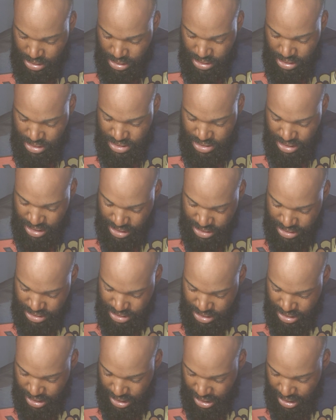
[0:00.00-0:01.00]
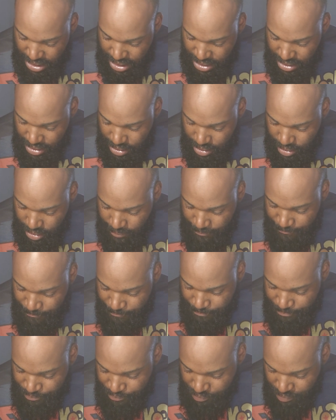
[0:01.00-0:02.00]
he says, and
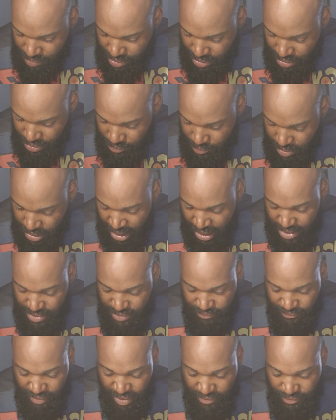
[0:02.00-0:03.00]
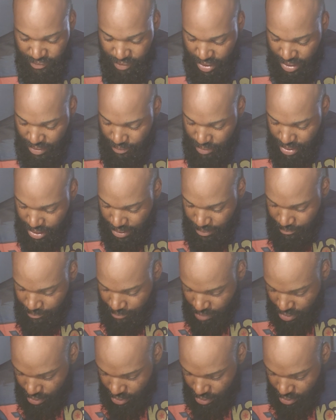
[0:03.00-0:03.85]
we gotta have the faith of Abraham,